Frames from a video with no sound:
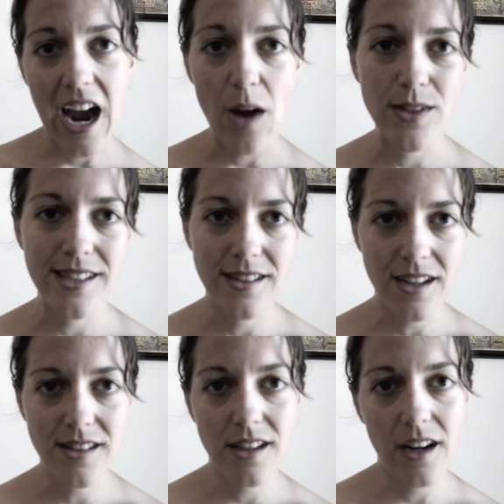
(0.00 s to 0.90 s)
was in
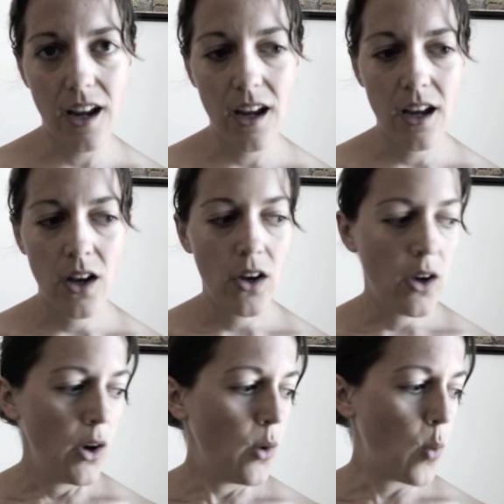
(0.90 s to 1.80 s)
Tuscany
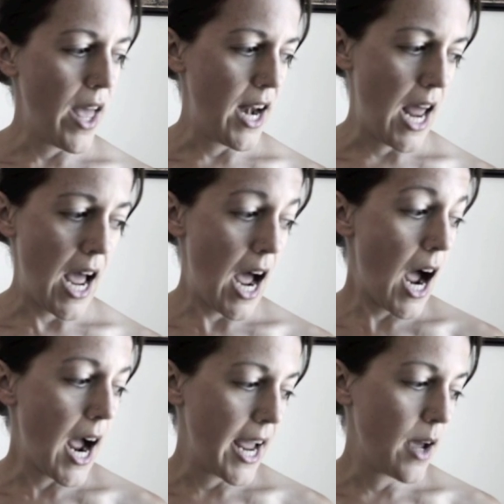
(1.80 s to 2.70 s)
when
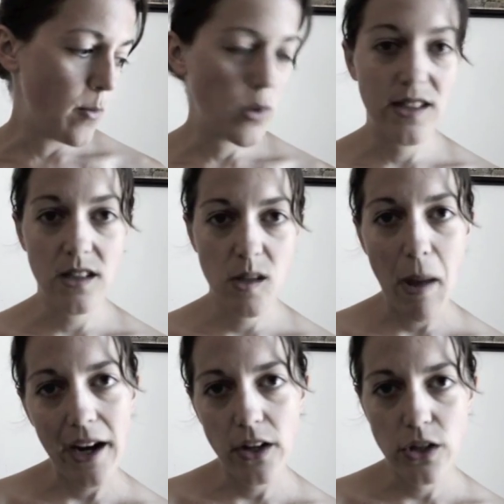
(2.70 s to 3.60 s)
I was
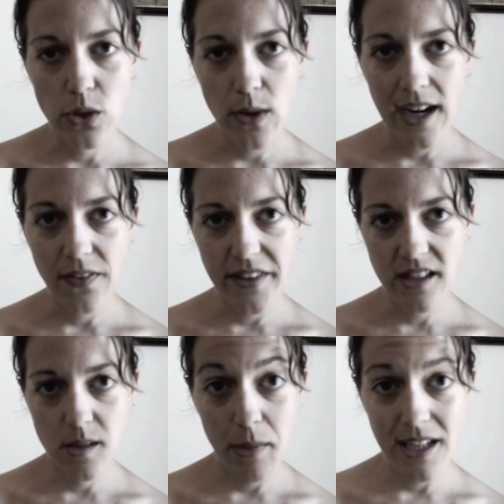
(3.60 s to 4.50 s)
inspired to write
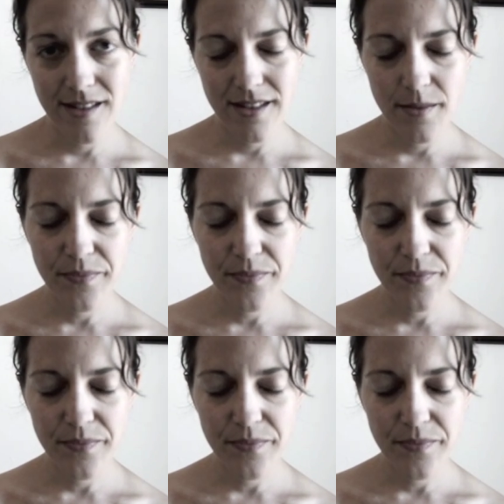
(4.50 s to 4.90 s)
this piece,